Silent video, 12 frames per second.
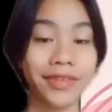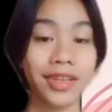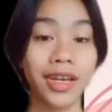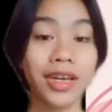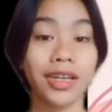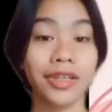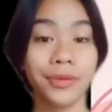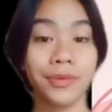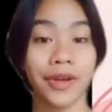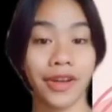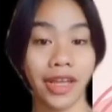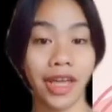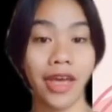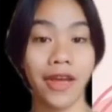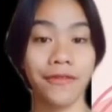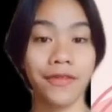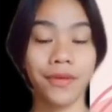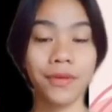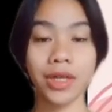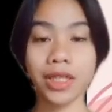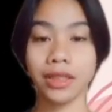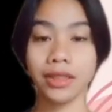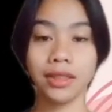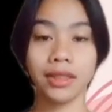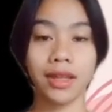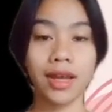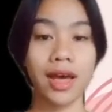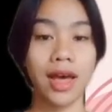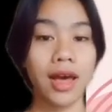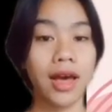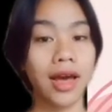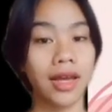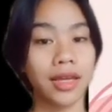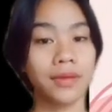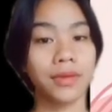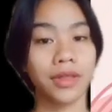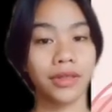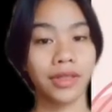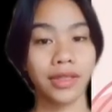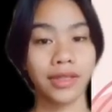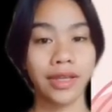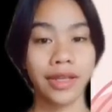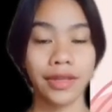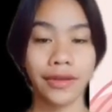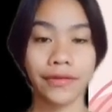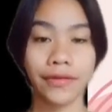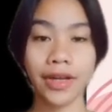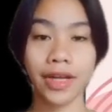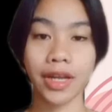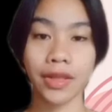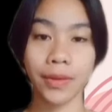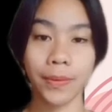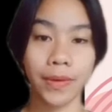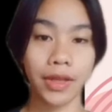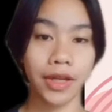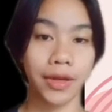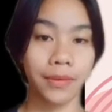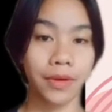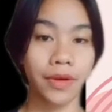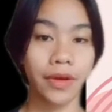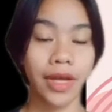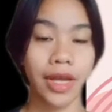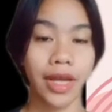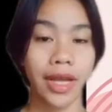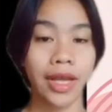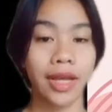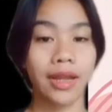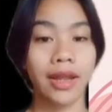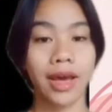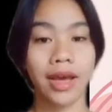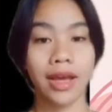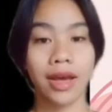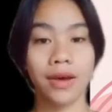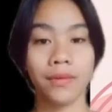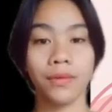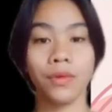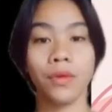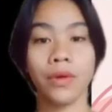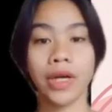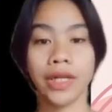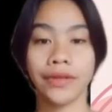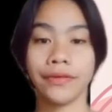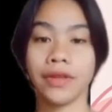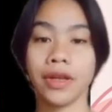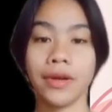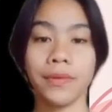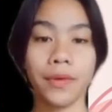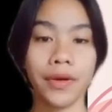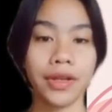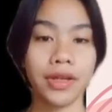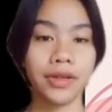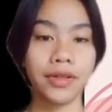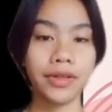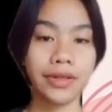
Good morning, everyone. I am Sandy Fernando Palermo, and I am one of the reporters.